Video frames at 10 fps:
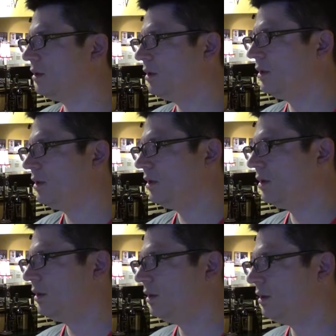
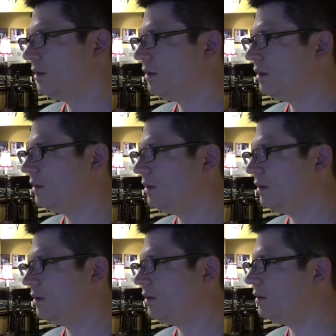
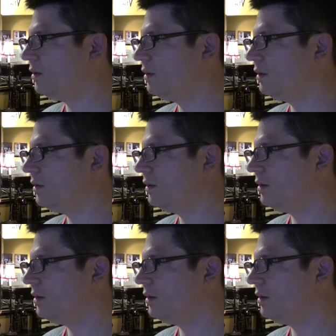(silence)